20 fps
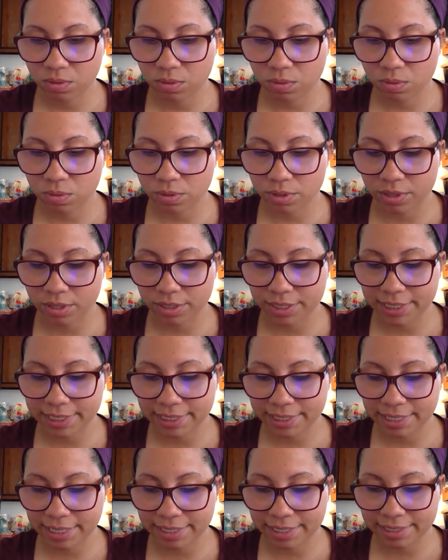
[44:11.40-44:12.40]
or
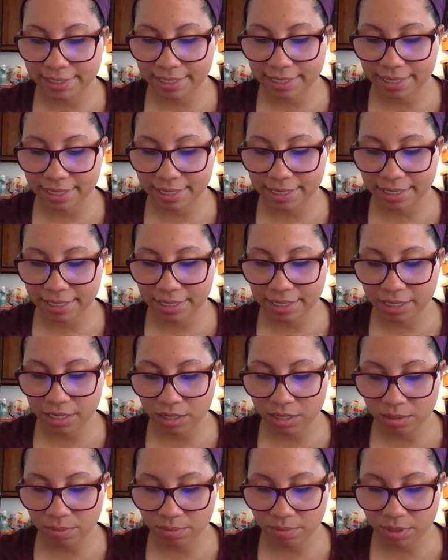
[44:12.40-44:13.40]
sent an
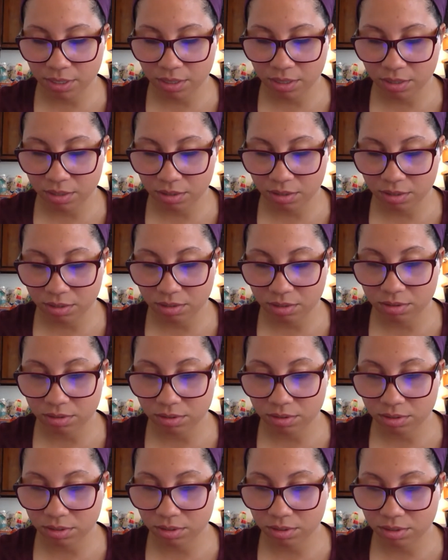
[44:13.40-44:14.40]

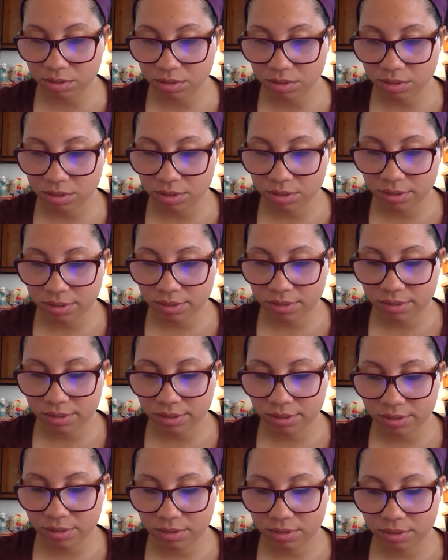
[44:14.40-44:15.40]
email
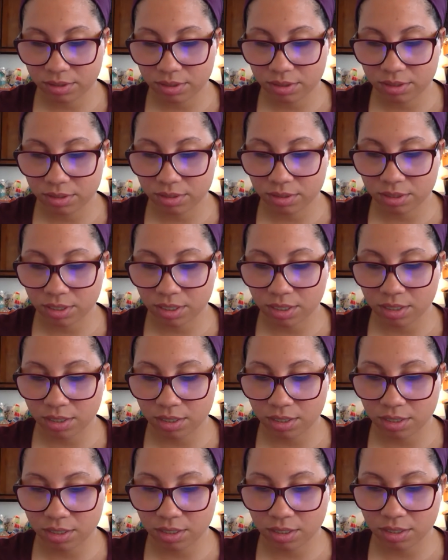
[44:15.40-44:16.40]

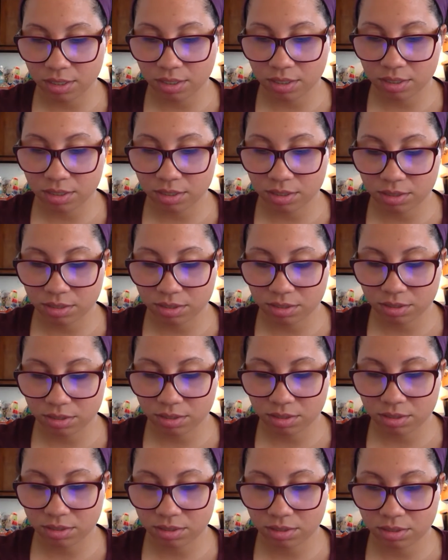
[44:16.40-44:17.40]
stating
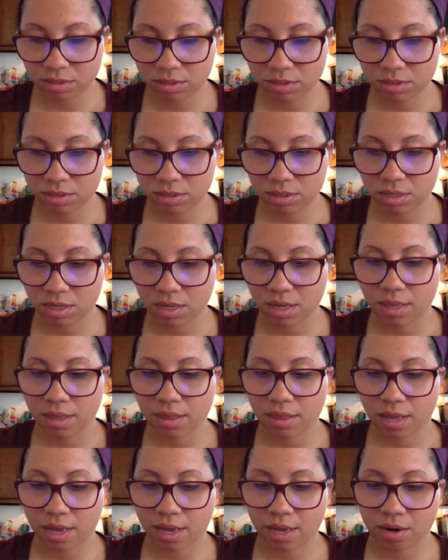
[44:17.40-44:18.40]

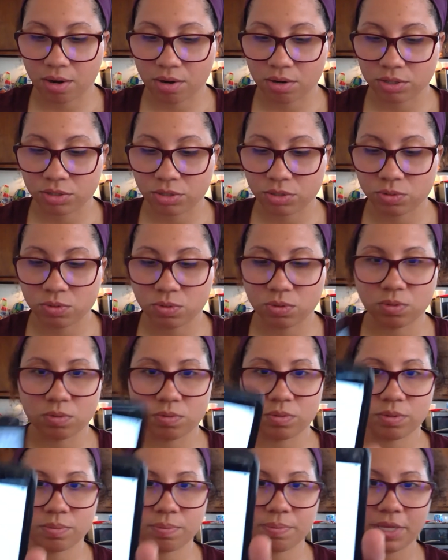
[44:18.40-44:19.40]
that our school
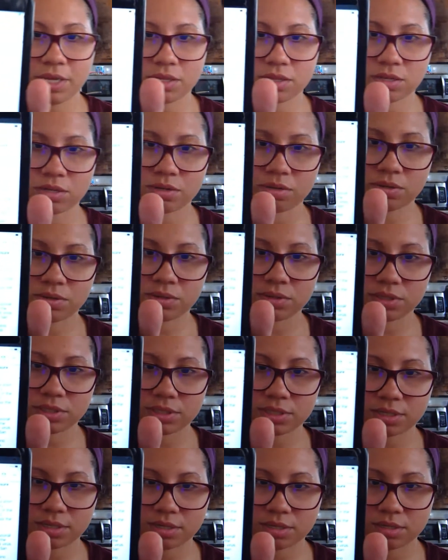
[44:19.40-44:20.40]
will be
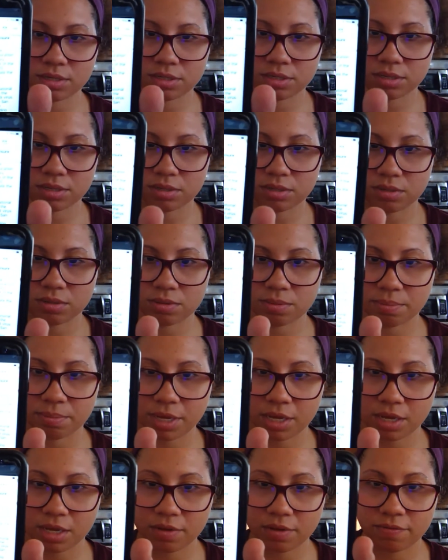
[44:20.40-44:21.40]
closed until
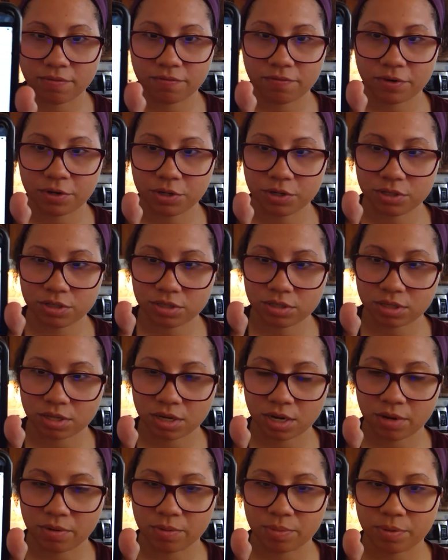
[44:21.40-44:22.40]
May 1st, and
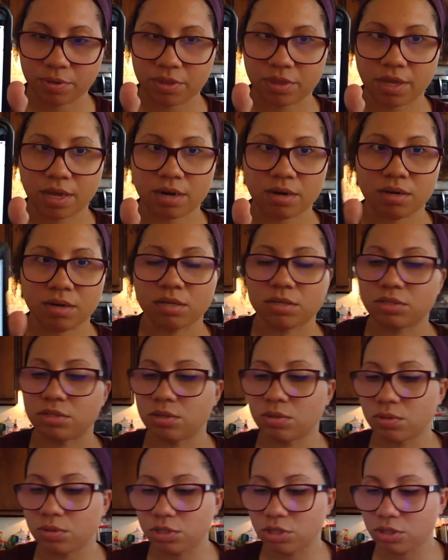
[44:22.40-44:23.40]
I will put that on
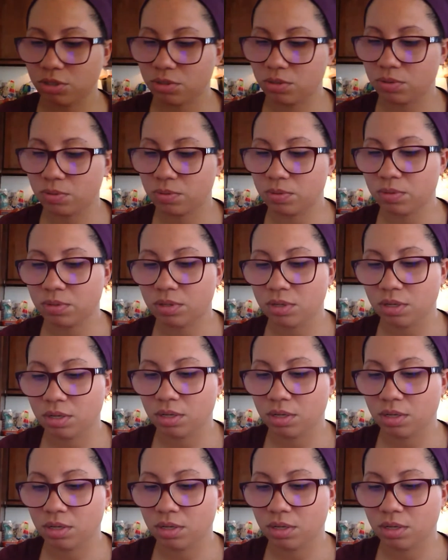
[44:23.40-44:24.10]
Dojo.